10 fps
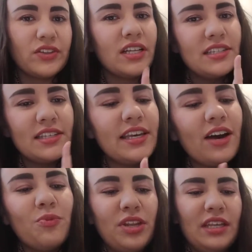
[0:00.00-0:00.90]
Let's see
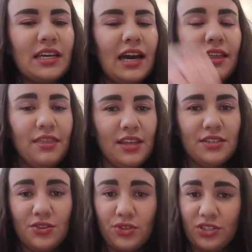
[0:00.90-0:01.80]
how many kind
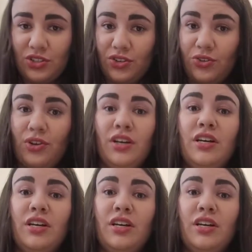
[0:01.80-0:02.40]
things you can do